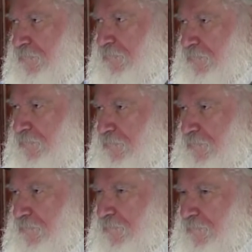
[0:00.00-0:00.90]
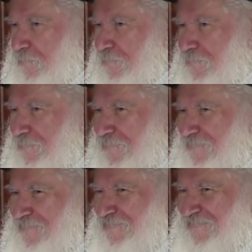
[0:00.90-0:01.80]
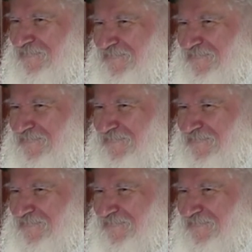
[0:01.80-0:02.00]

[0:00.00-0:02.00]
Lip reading: No one is speaking in this clip.